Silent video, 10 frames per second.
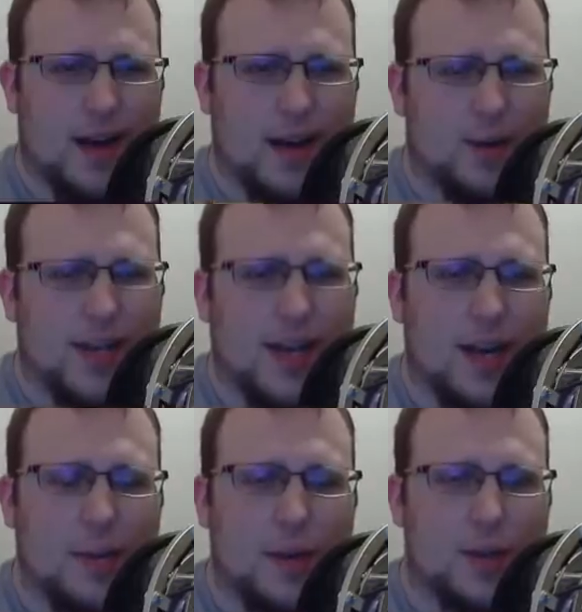I don't think
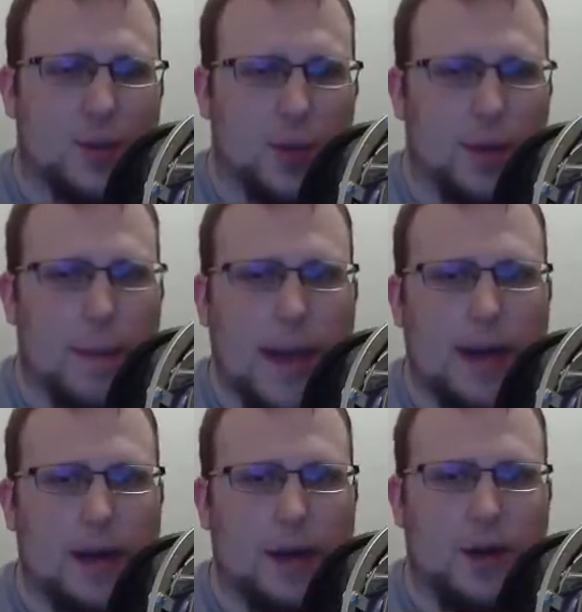anybody's really
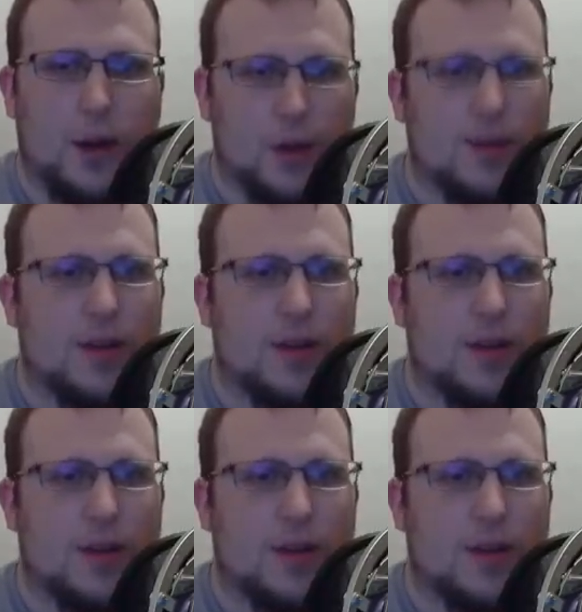made a good,